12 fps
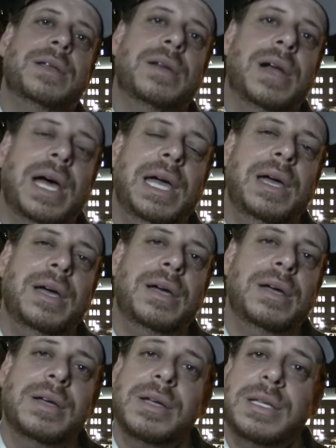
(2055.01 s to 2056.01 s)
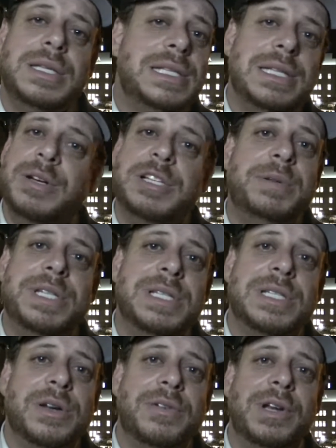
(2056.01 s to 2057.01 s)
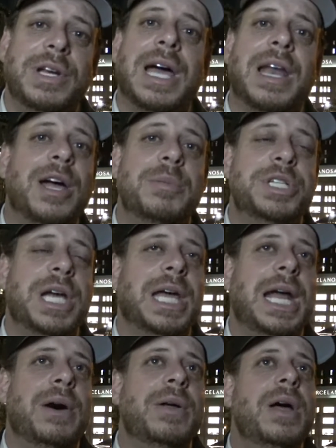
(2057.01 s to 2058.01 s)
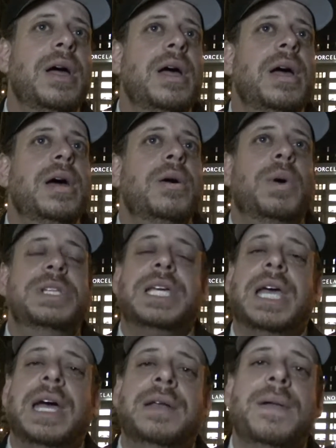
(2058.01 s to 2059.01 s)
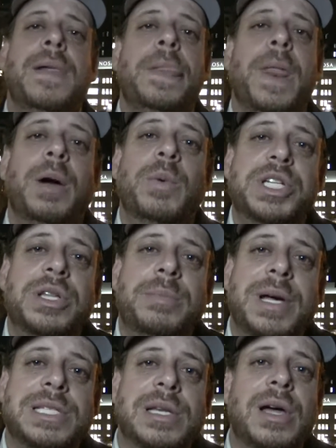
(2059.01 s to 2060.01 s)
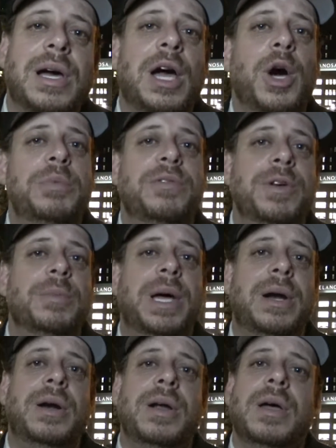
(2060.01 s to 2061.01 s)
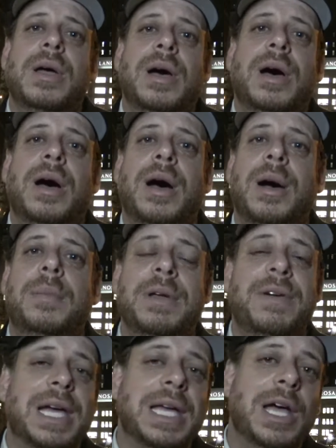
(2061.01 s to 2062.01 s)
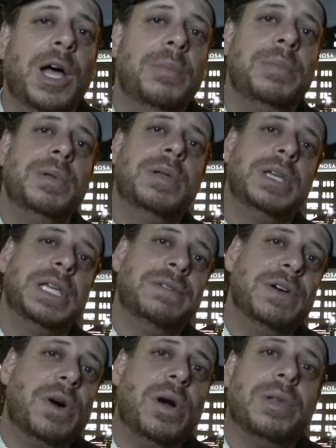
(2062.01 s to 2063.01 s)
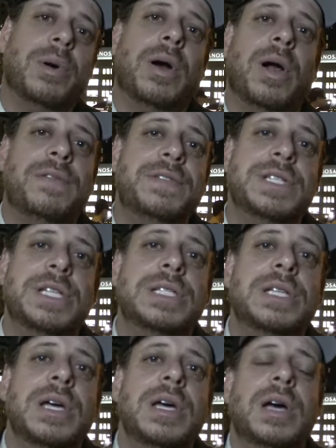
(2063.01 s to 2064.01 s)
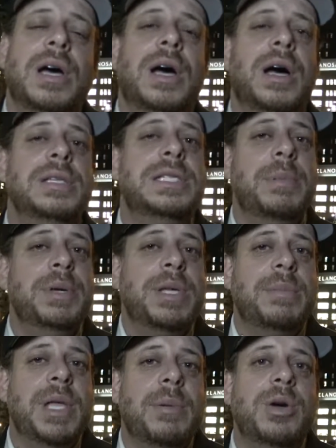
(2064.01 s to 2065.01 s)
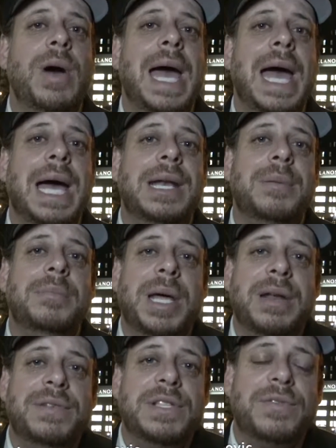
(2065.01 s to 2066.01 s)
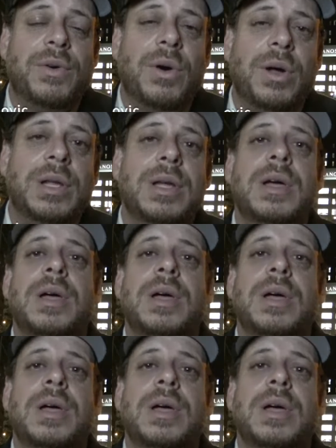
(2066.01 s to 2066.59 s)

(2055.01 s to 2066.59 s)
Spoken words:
right? Serious business over here. You got to come check it out. Once again, I wish you the best of luck. I hope you feel better. If I can help, give a call to our offices, www and Benefits for All.